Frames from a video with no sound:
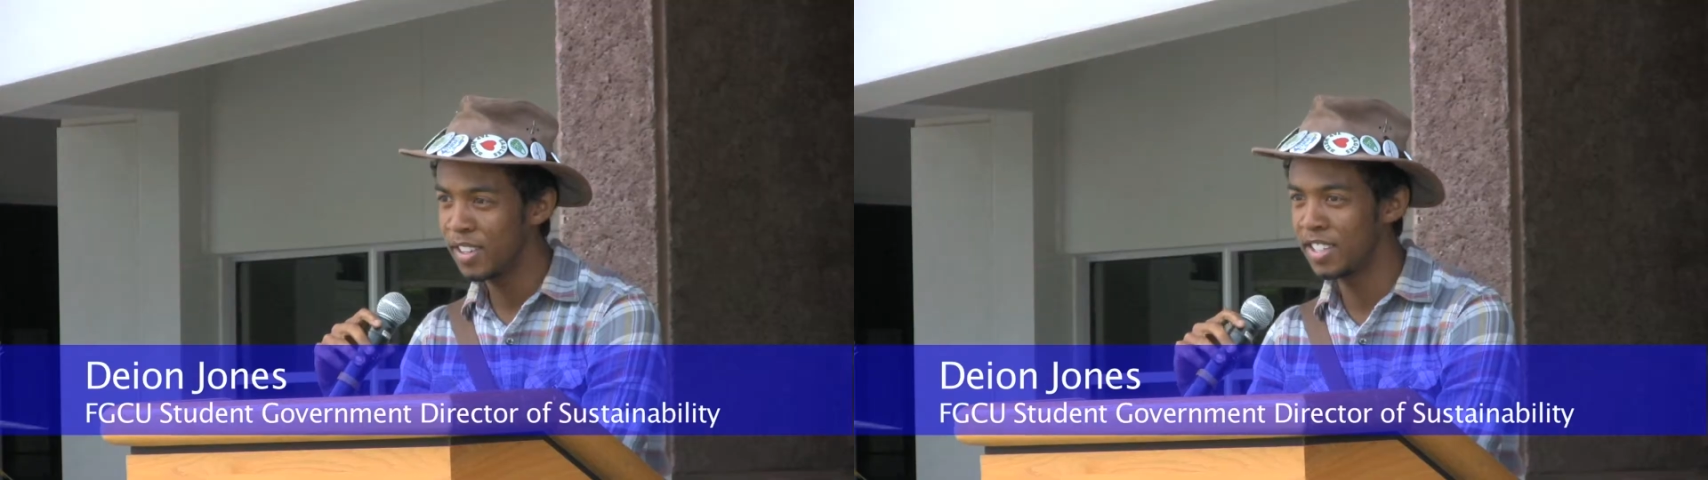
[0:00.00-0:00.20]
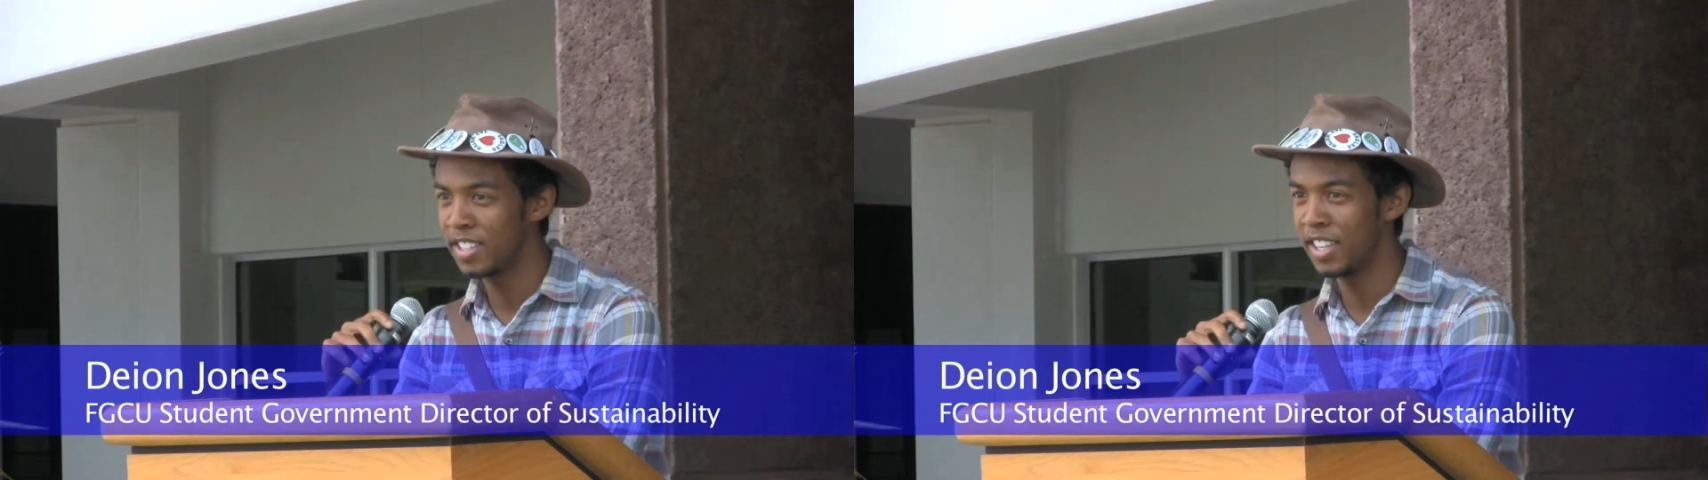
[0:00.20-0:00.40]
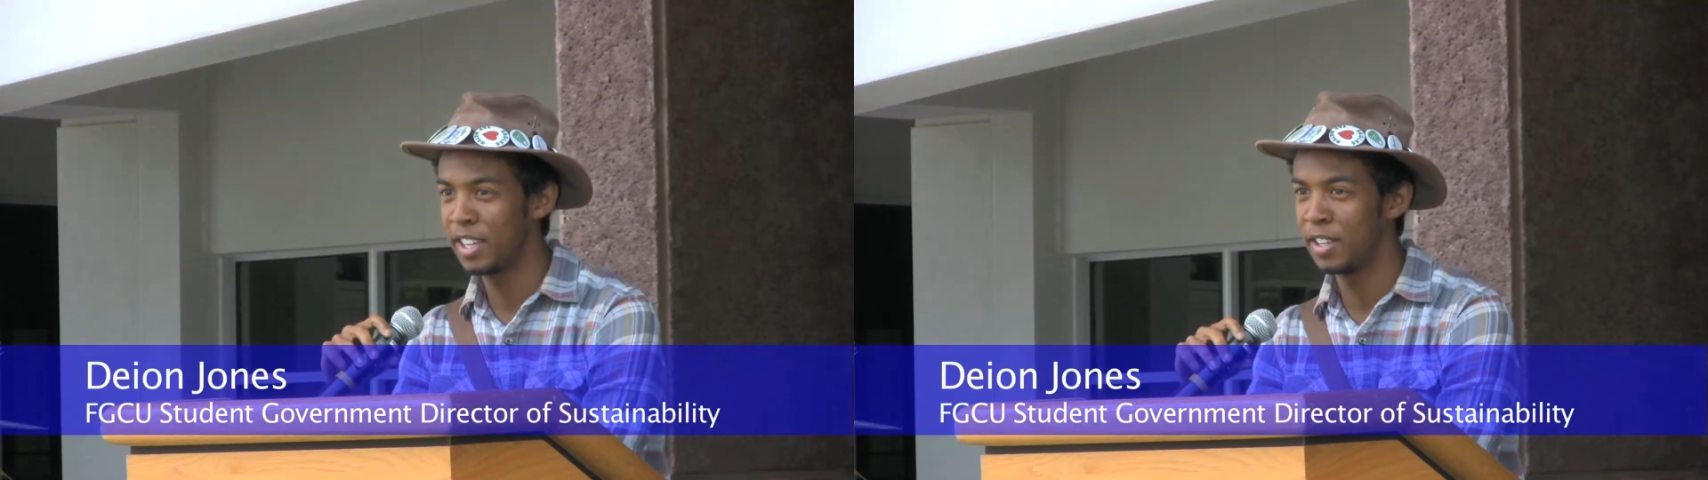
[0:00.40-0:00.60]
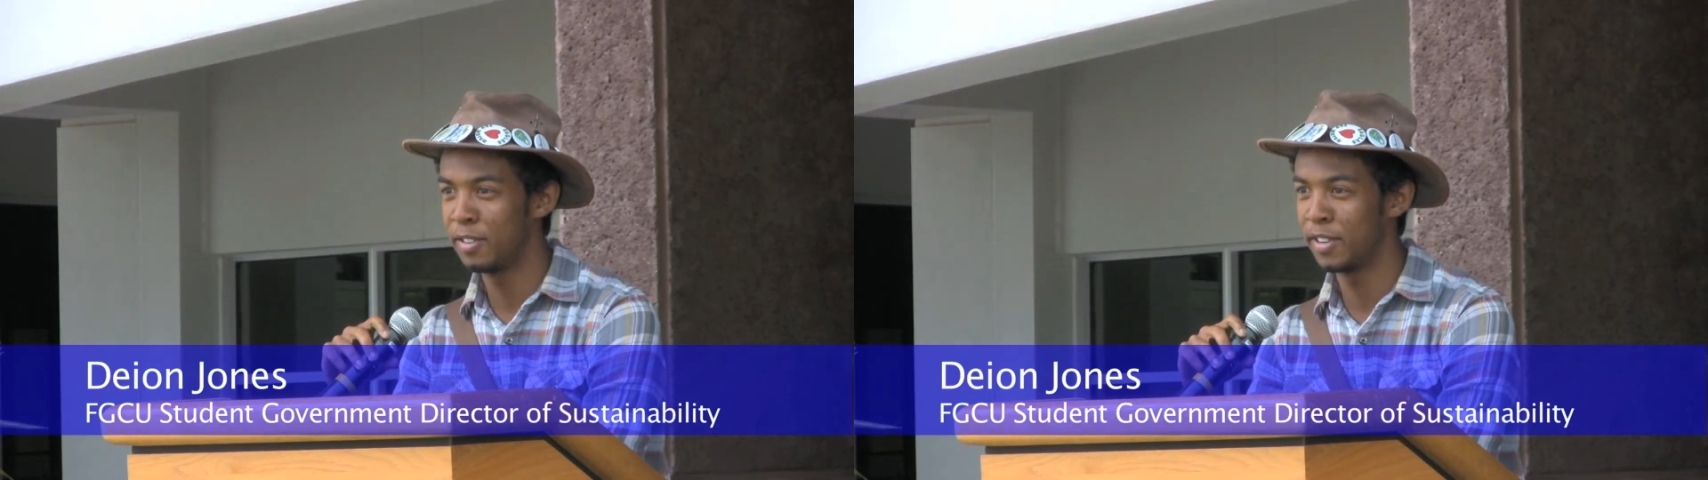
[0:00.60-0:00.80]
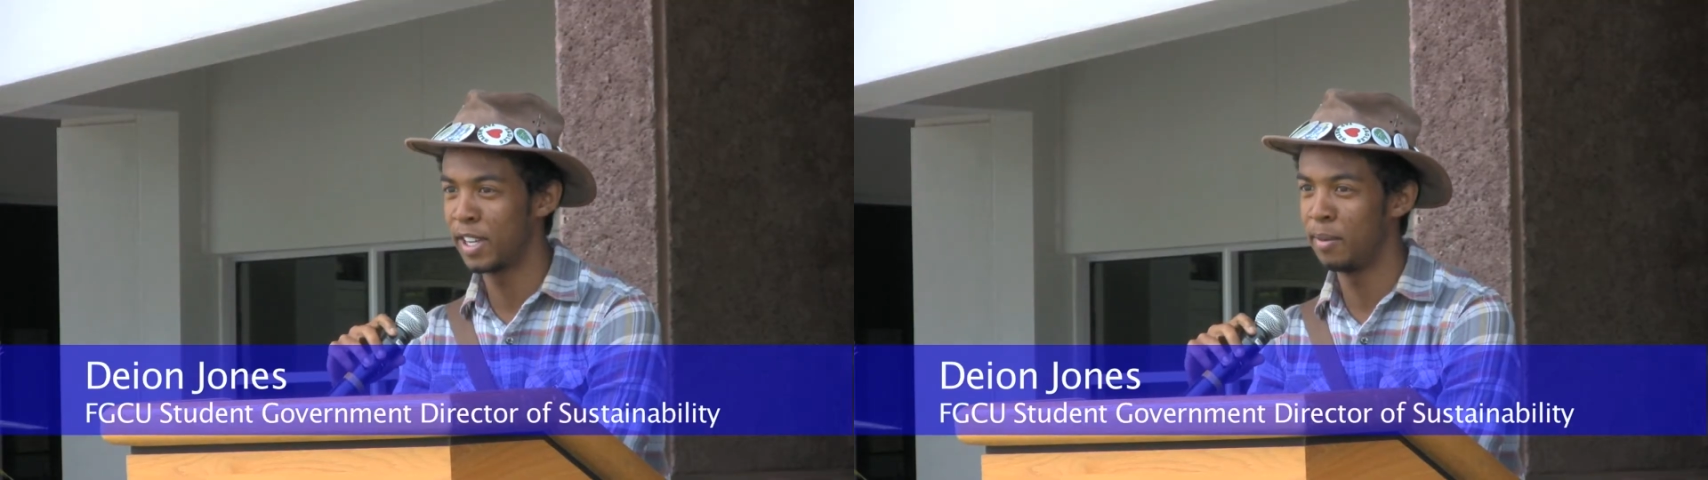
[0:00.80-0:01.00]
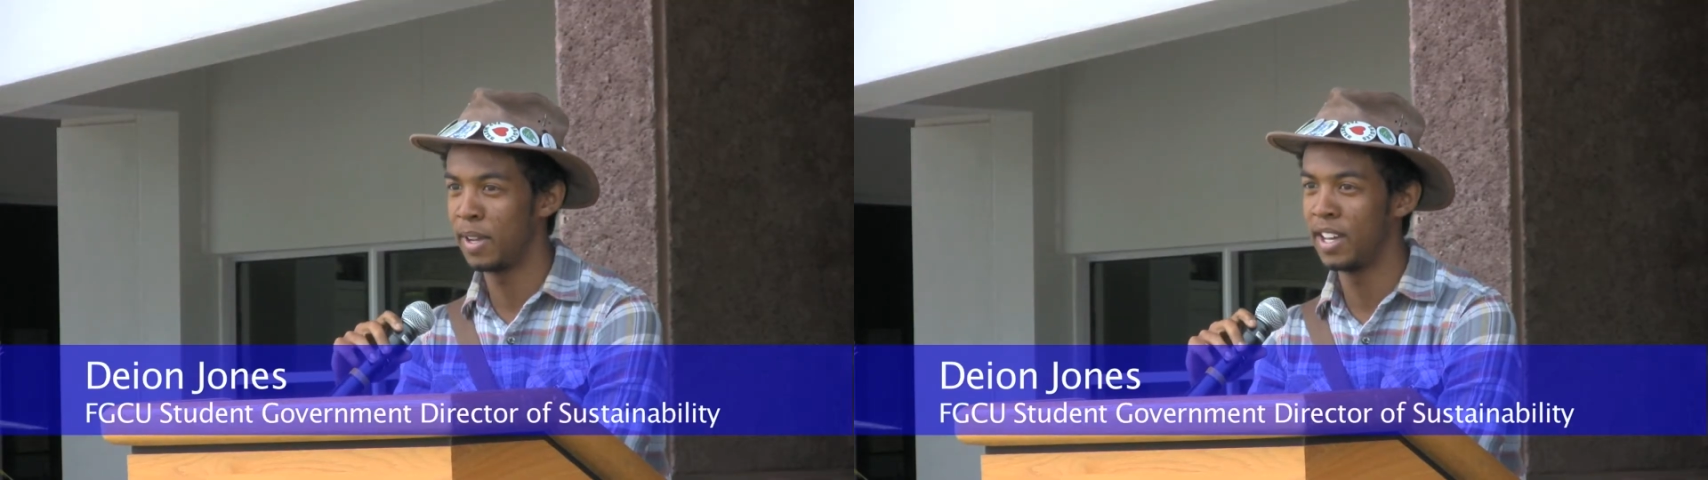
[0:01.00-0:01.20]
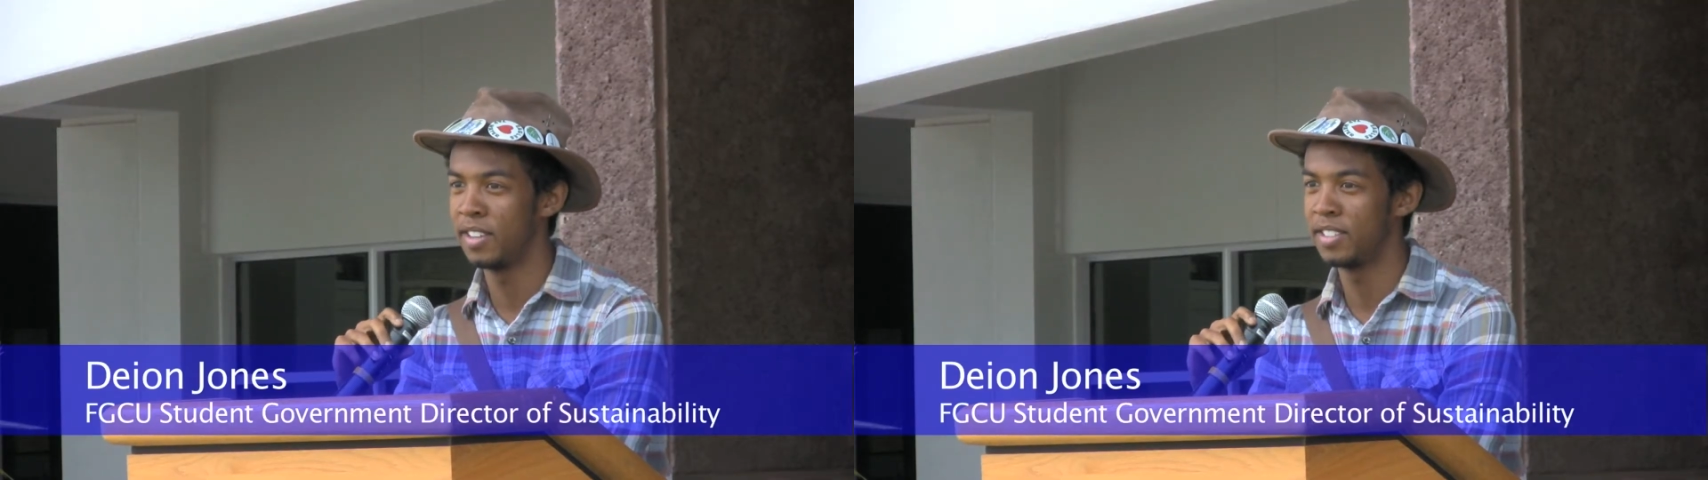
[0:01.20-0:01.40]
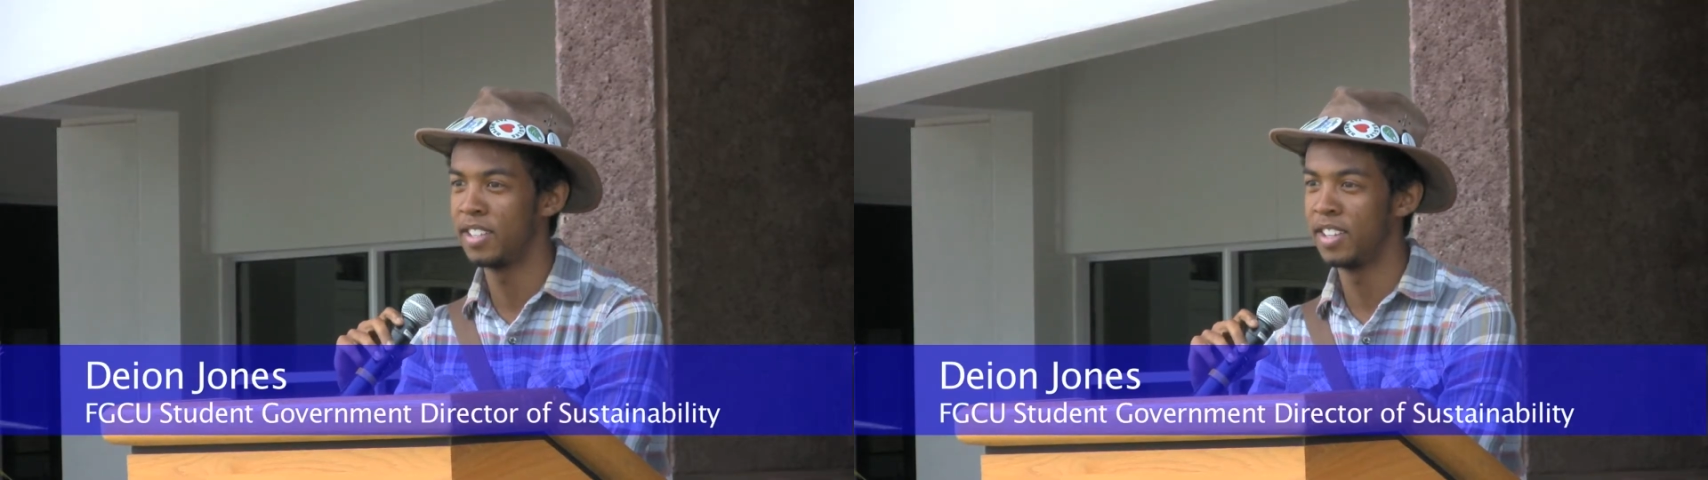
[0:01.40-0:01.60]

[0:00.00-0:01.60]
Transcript: I would like to thank you all for coming out